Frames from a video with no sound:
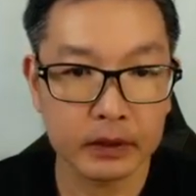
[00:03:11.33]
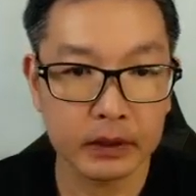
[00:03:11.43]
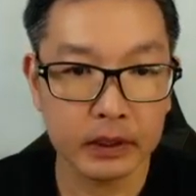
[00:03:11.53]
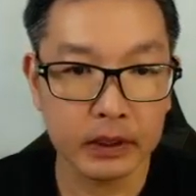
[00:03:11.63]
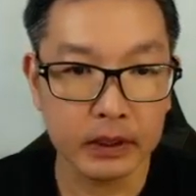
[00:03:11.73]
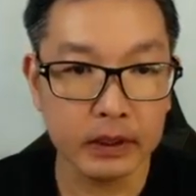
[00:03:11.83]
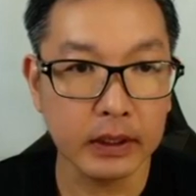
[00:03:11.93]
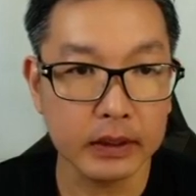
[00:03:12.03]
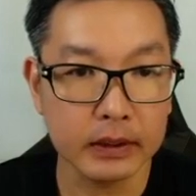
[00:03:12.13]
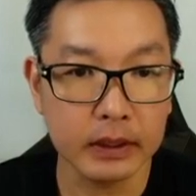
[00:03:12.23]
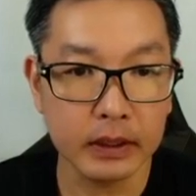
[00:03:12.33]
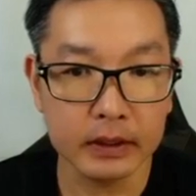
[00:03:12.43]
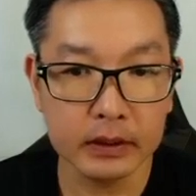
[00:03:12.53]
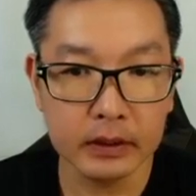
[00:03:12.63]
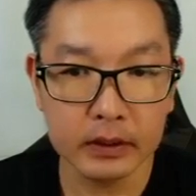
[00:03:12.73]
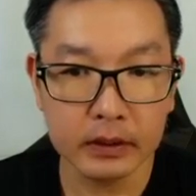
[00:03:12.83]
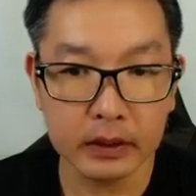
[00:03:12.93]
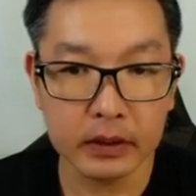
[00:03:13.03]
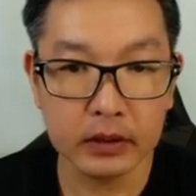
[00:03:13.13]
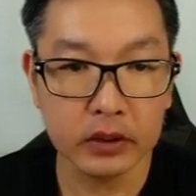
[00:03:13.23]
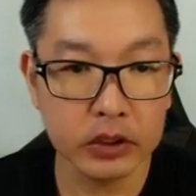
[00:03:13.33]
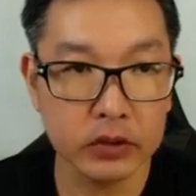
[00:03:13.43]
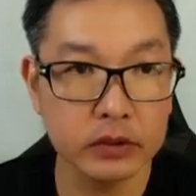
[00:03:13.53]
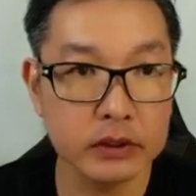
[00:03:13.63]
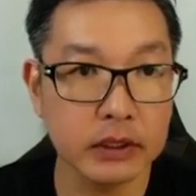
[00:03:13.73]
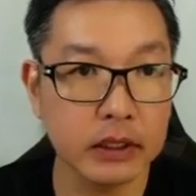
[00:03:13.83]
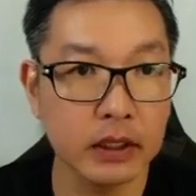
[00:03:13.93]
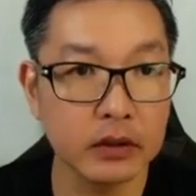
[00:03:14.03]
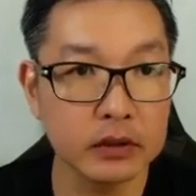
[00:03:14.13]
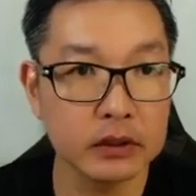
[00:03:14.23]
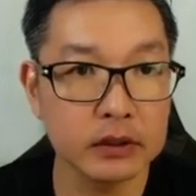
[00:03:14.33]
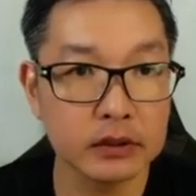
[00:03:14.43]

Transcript: Okay, and then click on Choose Accounts.